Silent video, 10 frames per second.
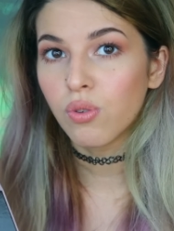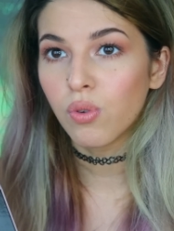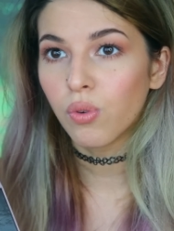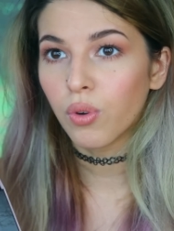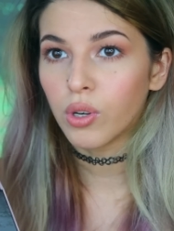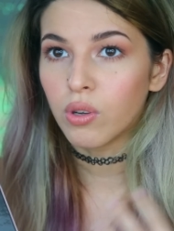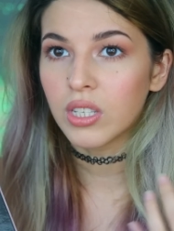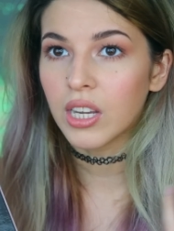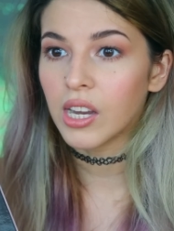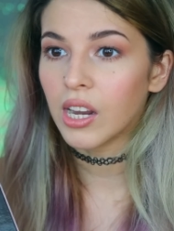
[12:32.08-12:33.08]
to
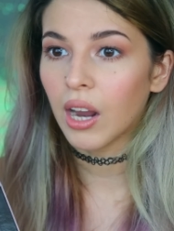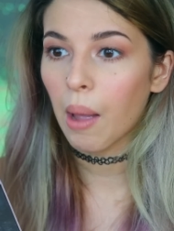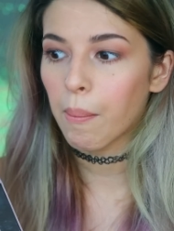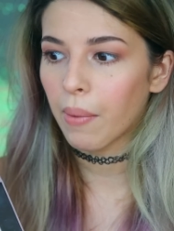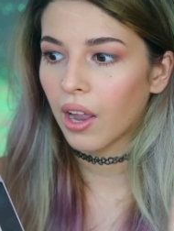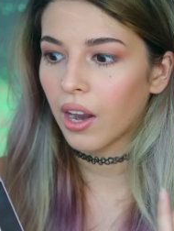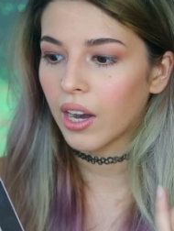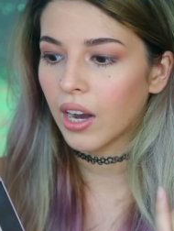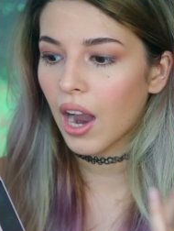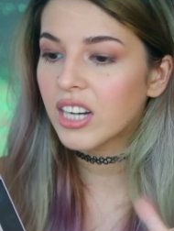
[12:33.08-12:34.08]
using
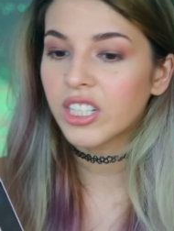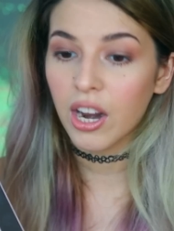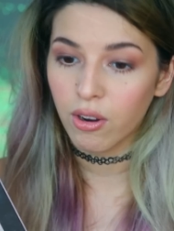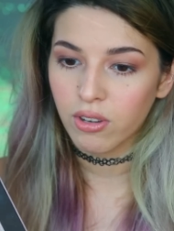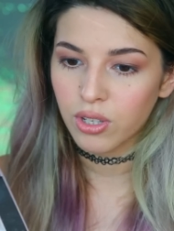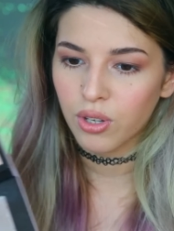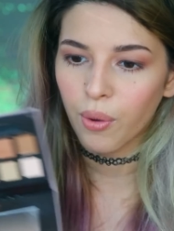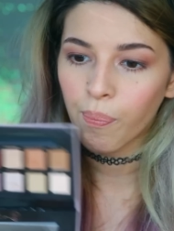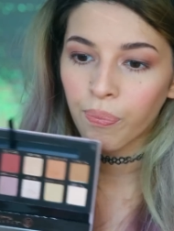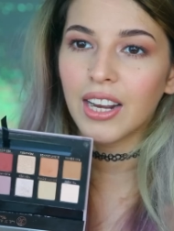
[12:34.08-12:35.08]
my eyeshadows.
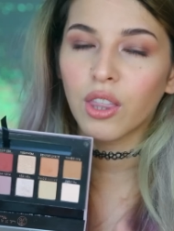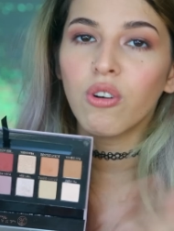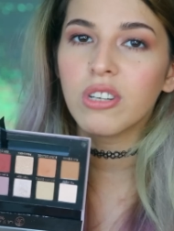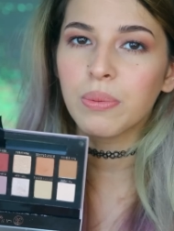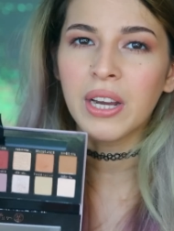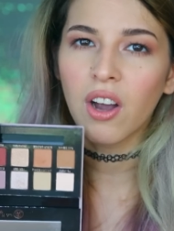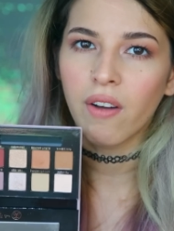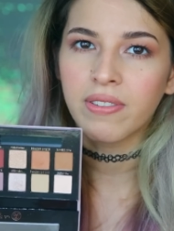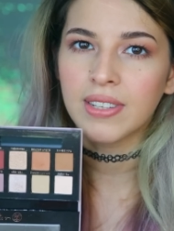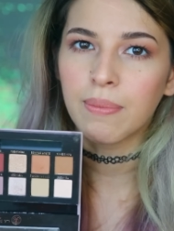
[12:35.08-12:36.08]
So it throws me
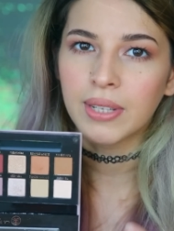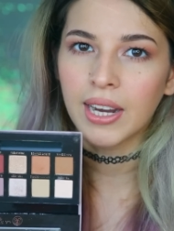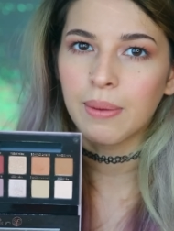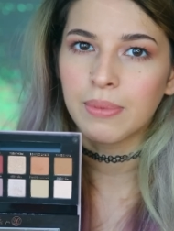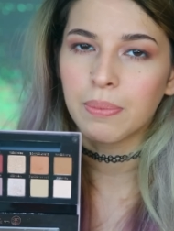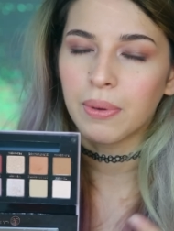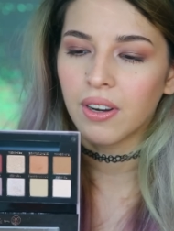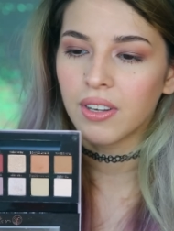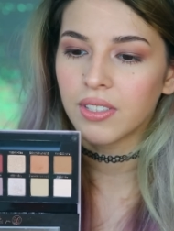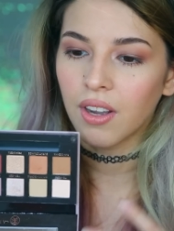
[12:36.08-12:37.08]
off sometimes
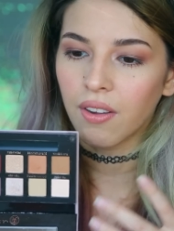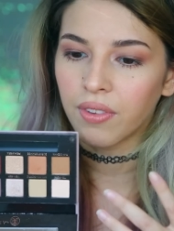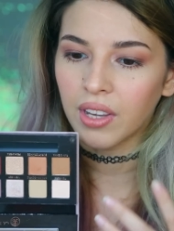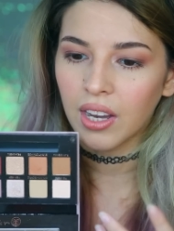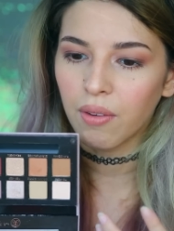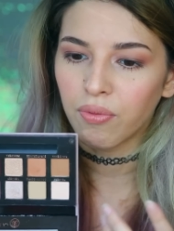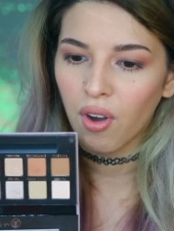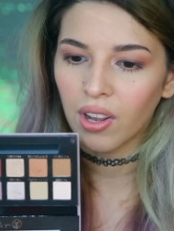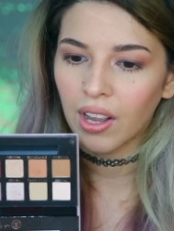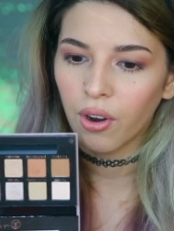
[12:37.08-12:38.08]
because of the
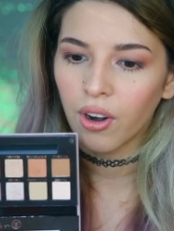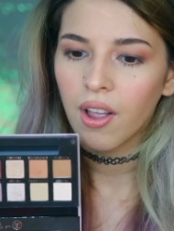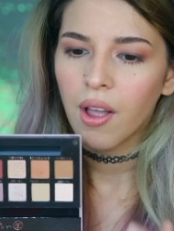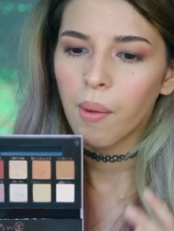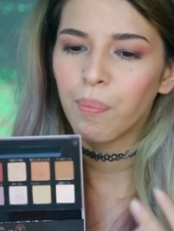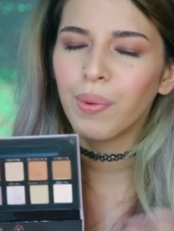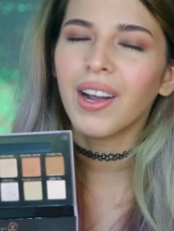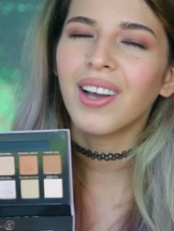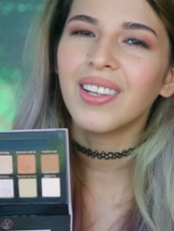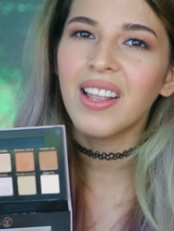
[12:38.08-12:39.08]
fallout,
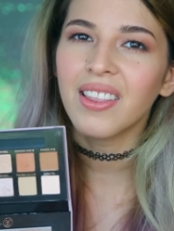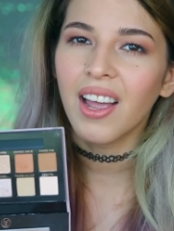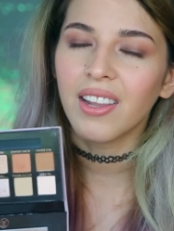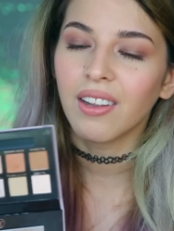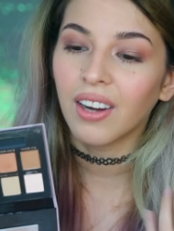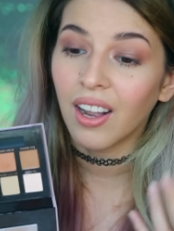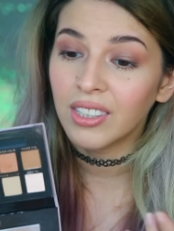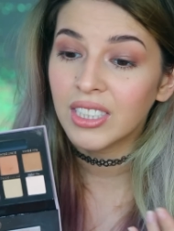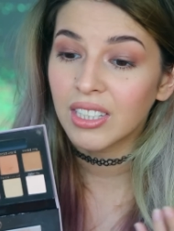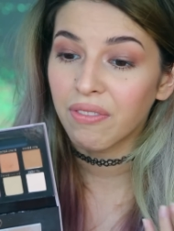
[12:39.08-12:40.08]
but other than that, the
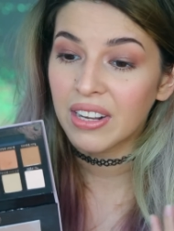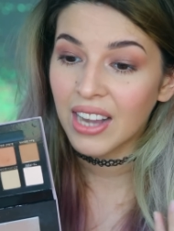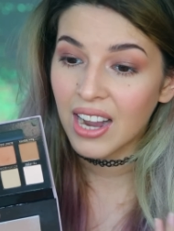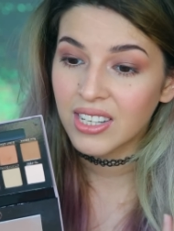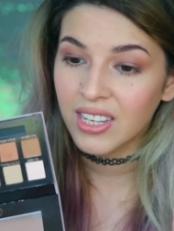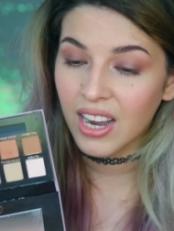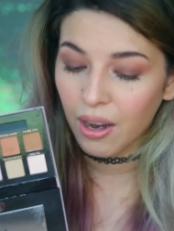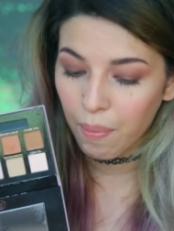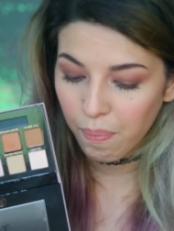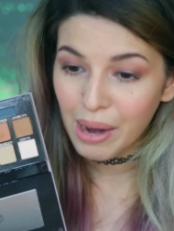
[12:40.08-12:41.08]
colors are
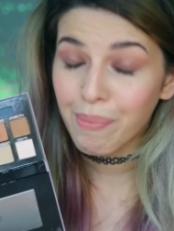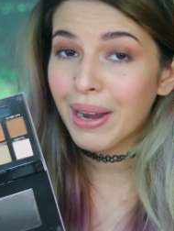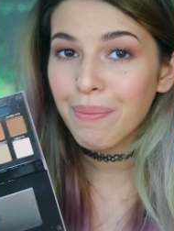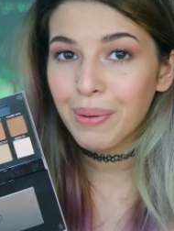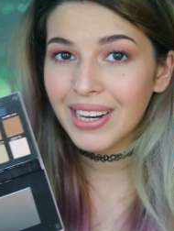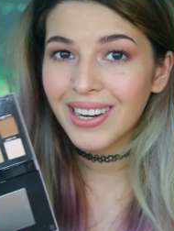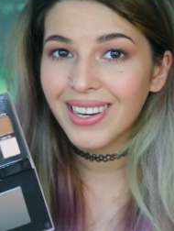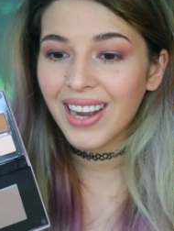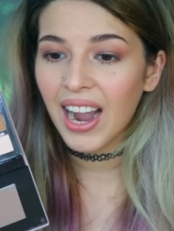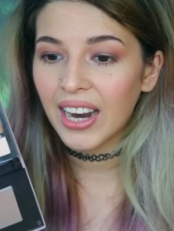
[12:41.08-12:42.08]
fantastic. In my
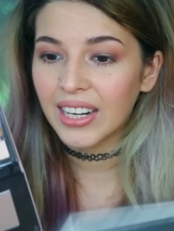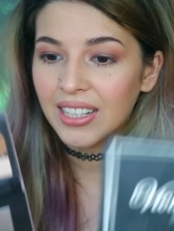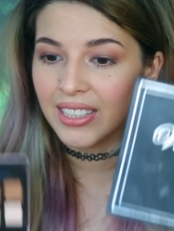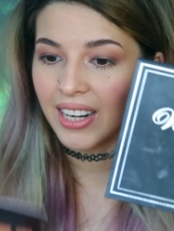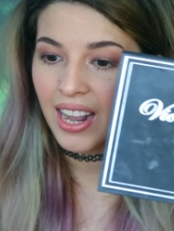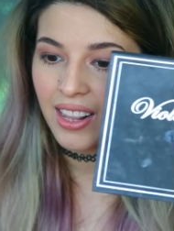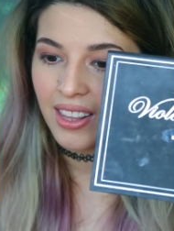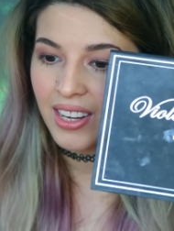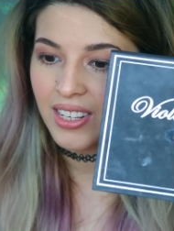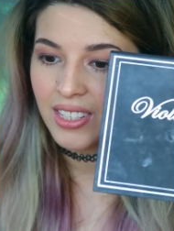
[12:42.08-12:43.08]
opinion, I get
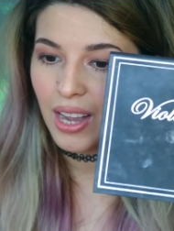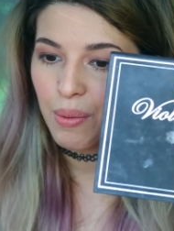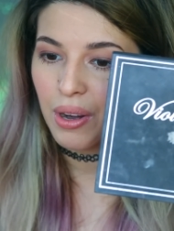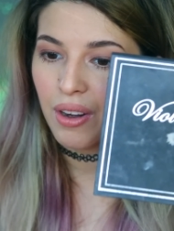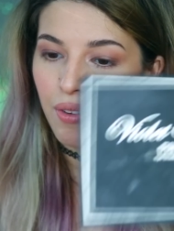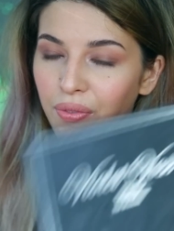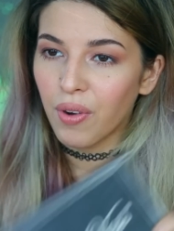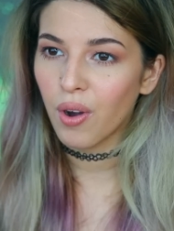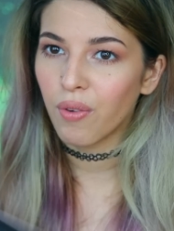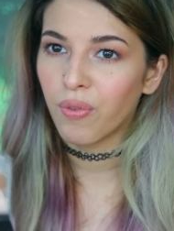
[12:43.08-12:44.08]
this. I mean,
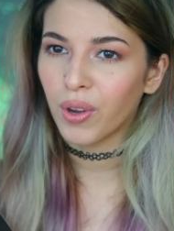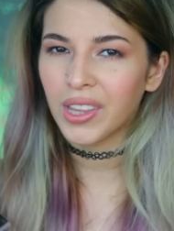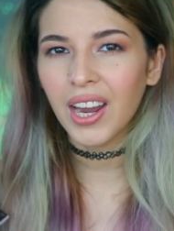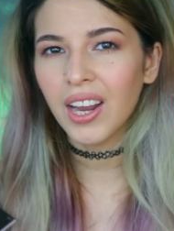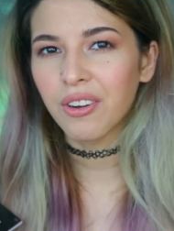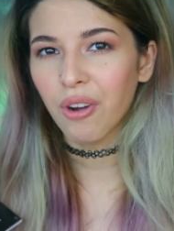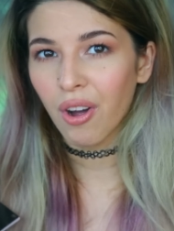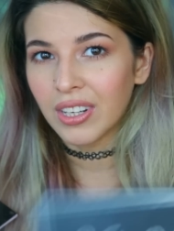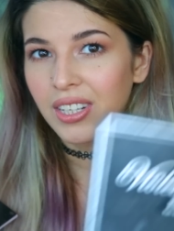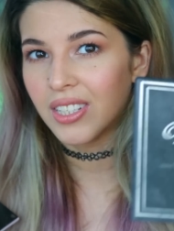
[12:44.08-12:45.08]
for
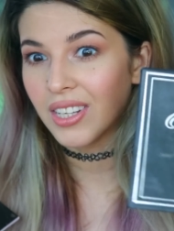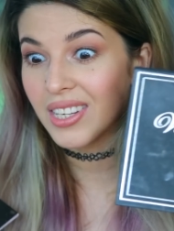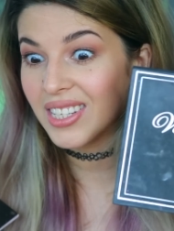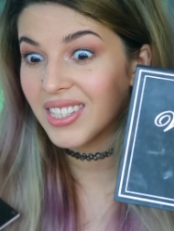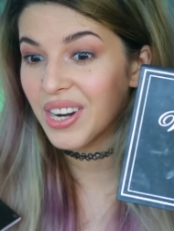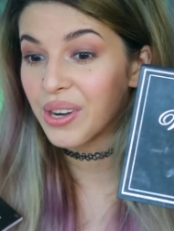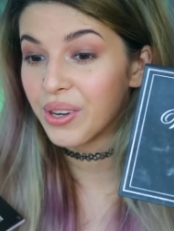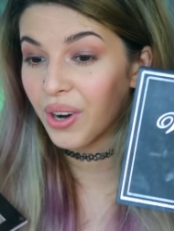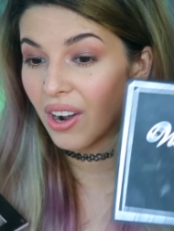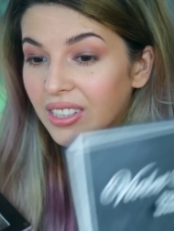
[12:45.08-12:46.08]
$48, this is
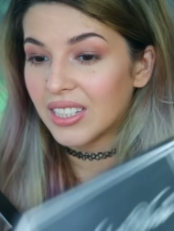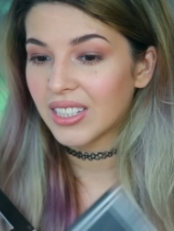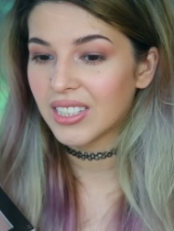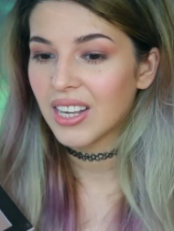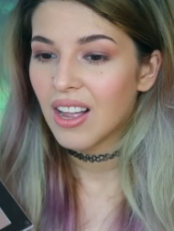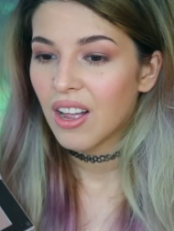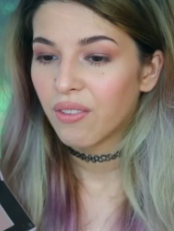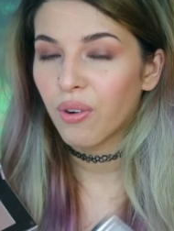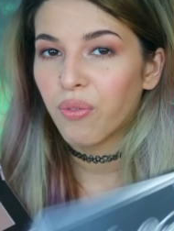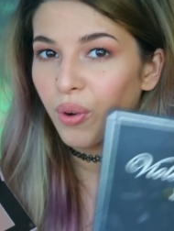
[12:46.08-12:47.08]
in dollars.
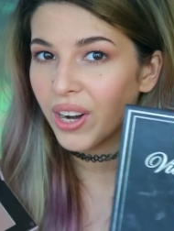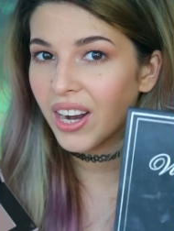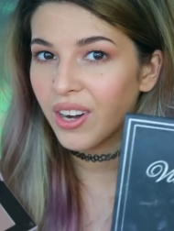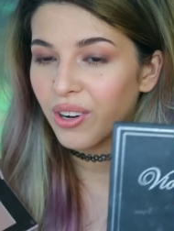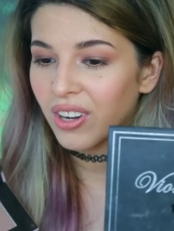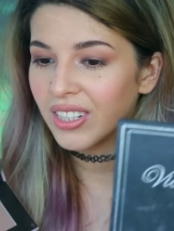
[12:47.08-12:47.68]
For $48,